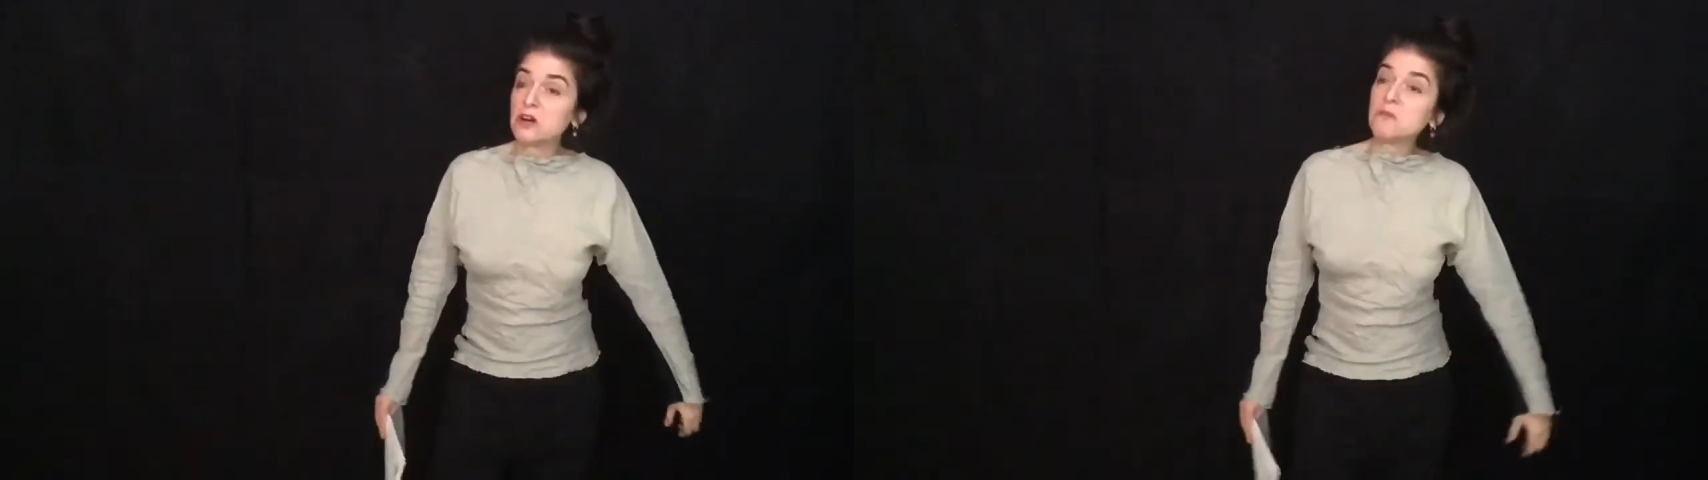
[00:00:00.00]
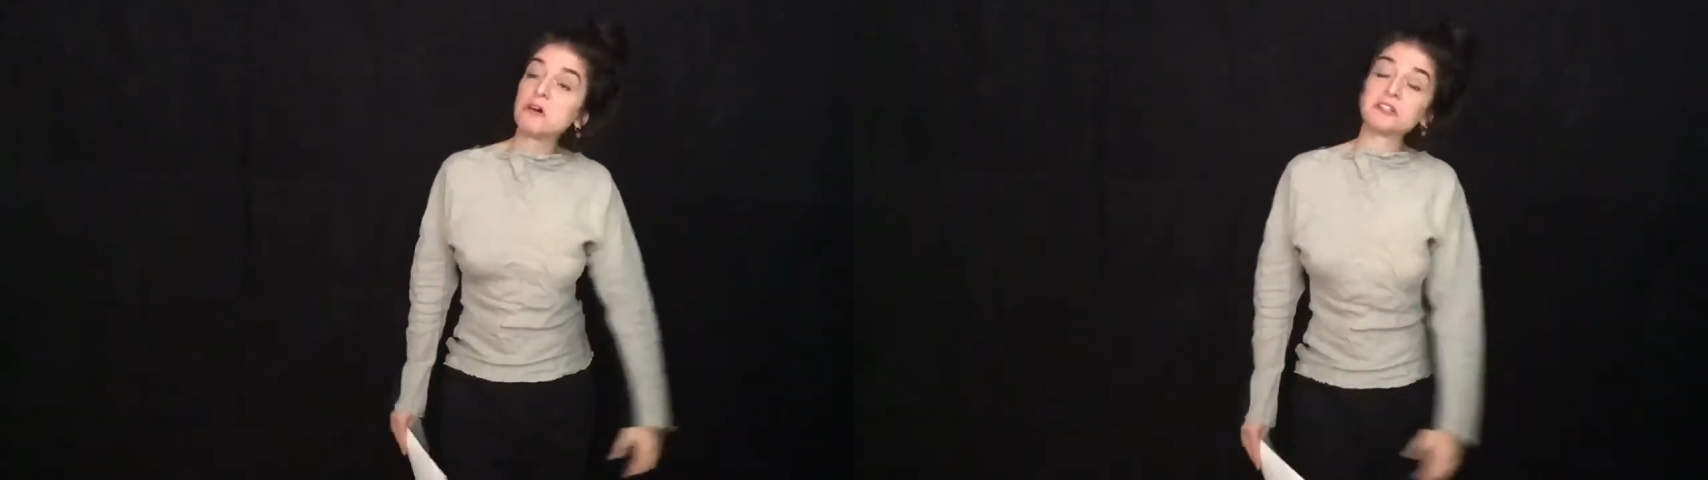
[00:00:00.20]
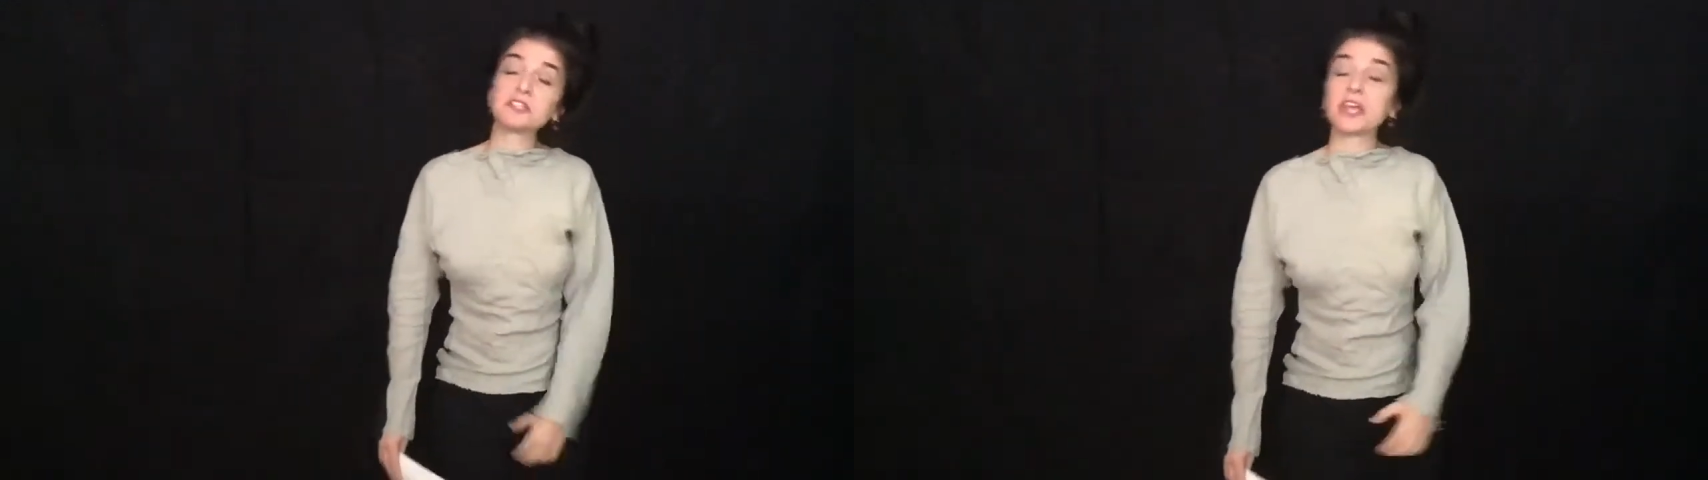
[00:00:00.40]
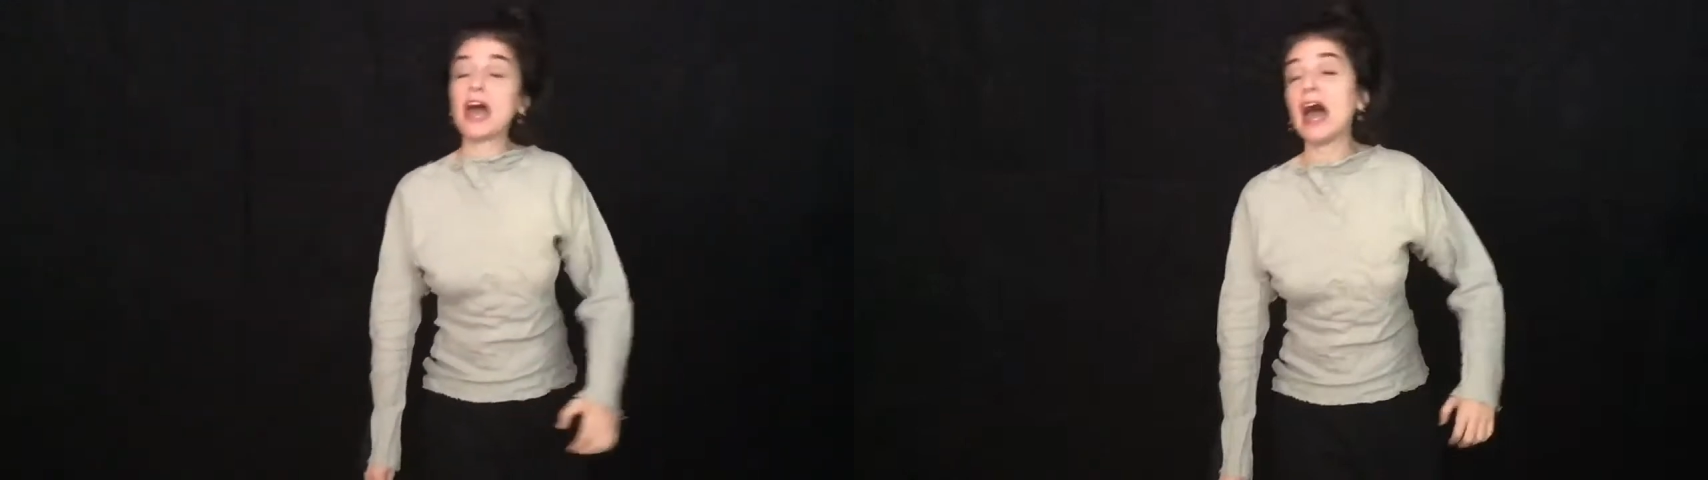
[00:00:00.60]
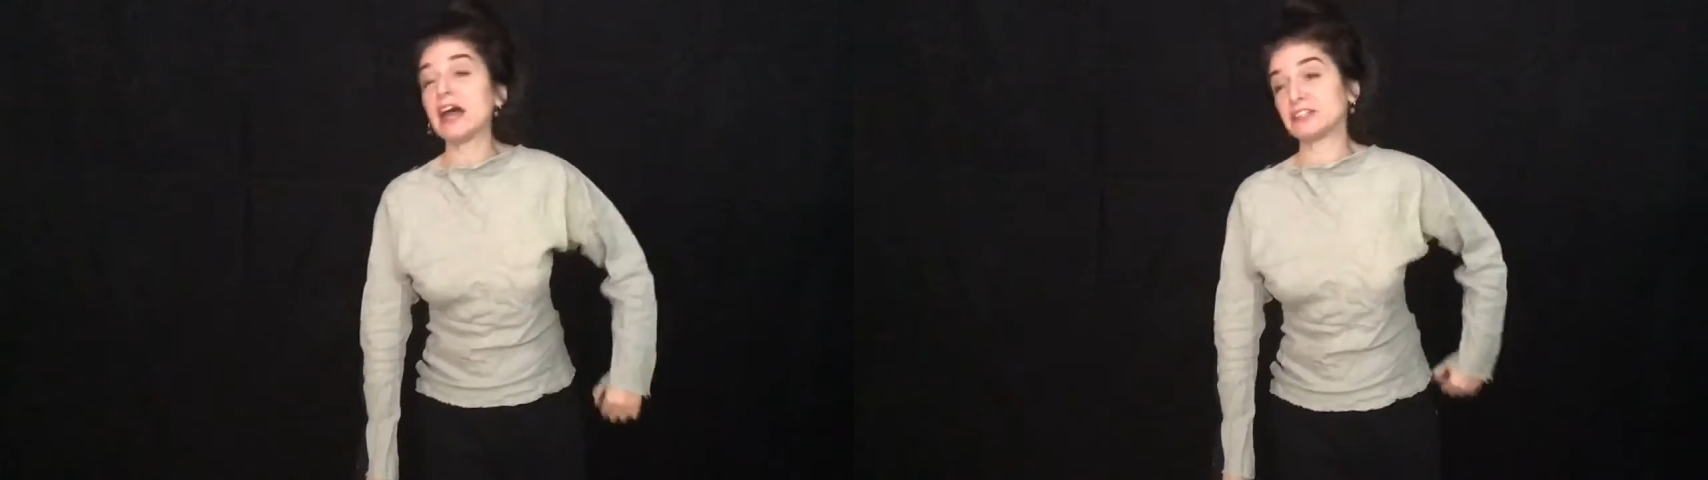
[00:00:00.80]
What's the
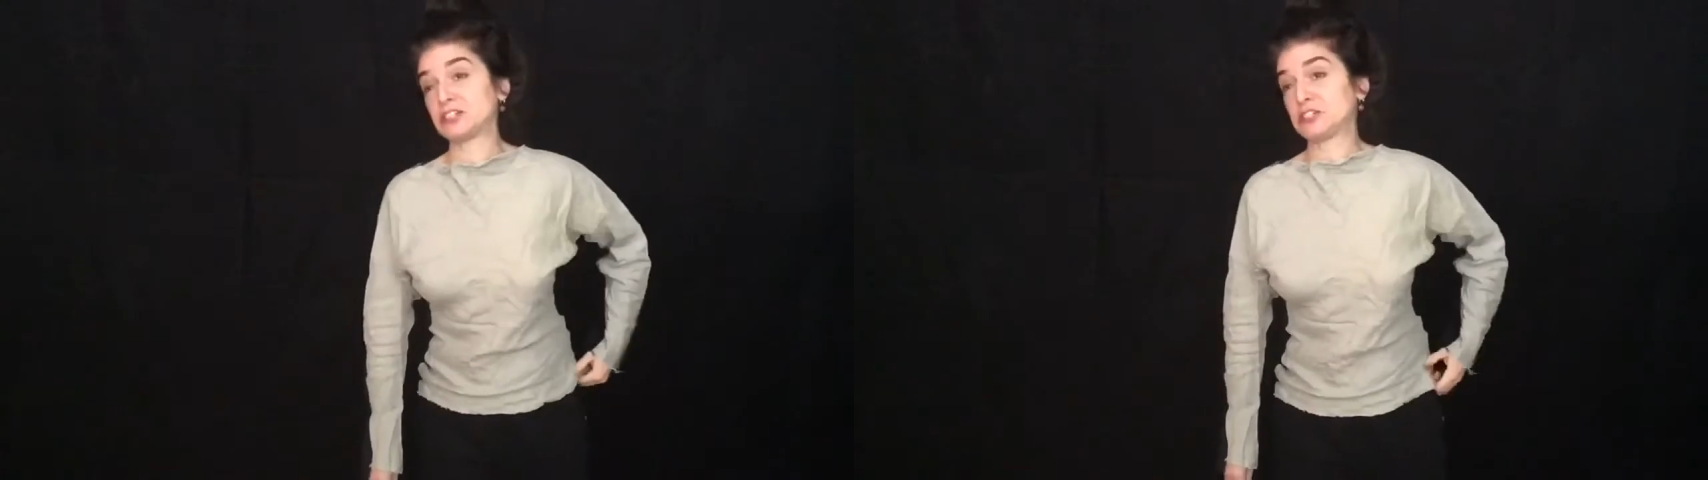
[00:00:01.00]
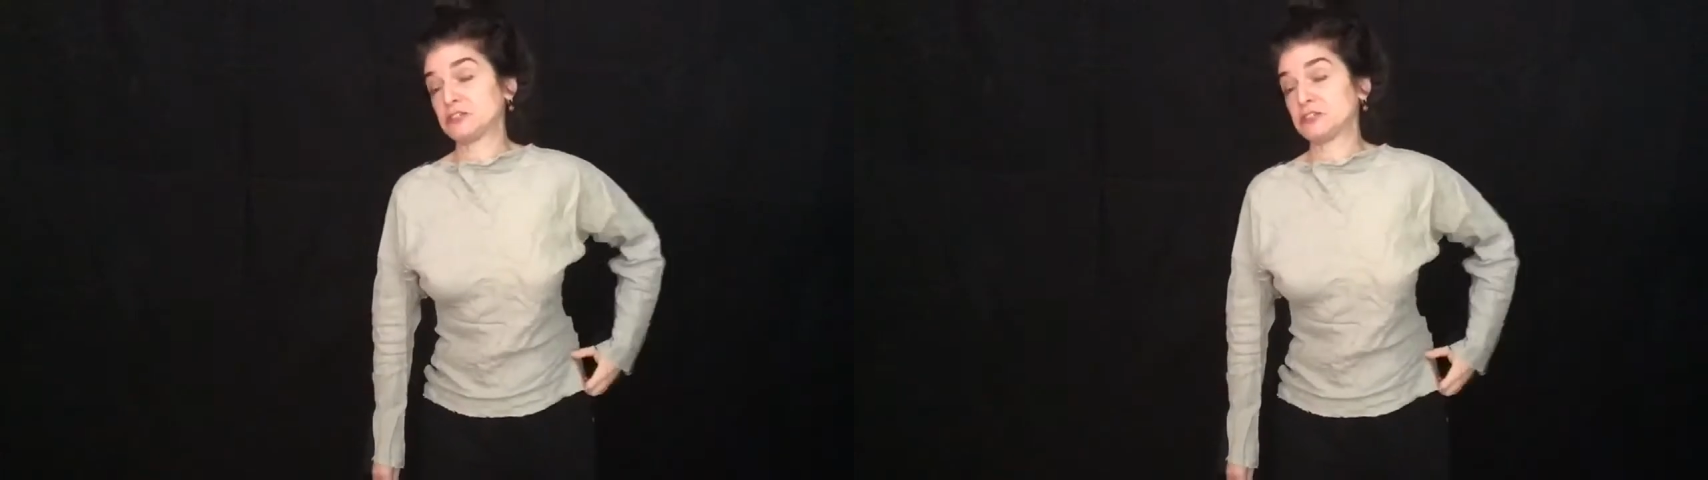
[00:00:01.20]
catch?